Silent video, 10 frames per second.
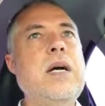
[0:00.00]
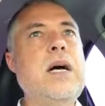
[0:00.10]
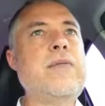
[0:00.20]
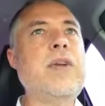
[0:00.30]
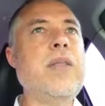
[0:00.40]

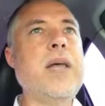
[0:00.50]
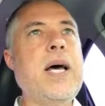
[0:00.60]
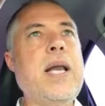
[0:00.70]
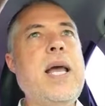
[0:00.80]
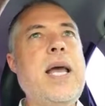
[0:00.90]
I've done
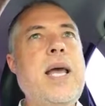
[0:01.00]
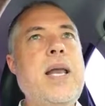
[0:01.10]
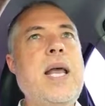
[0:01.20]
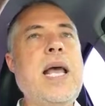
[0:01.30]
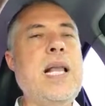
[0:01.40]
that
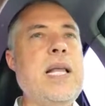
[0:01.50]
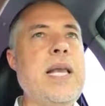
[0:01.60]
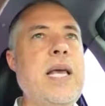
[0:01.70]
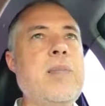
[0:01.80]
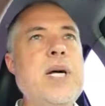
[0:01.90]
and
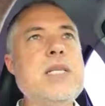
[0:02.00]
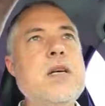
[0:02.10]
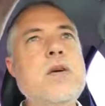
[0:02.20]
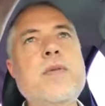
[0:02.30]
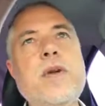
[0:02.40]
alienated
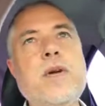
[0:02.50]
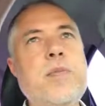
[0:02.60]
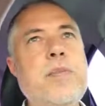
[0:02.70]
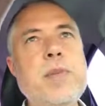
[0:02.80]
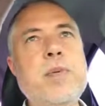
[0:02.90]
myself. There are
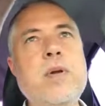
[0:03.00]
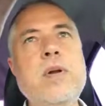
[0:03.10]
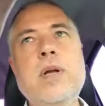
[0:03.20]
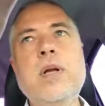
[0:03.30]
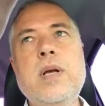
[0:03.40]
people
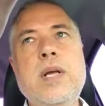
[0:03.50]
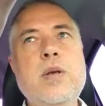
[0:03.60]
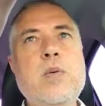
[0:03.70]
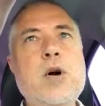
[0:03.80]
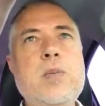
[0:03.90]
in
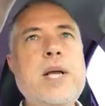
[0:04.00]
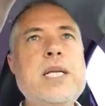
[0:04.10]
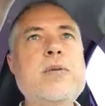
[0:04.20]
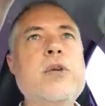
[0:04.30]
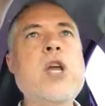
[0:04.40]
the
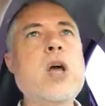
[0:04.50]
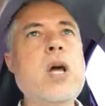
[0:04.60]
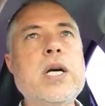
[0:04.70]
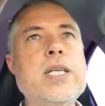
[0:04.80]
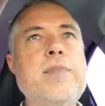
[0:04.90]
workplace who would no
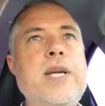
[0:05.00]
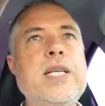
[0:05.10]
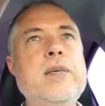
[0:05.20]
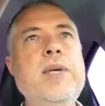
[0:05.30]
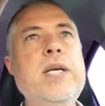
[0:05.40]
longer speak
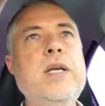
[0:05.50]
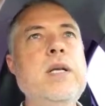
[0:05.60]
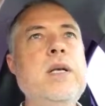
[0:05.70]
to me.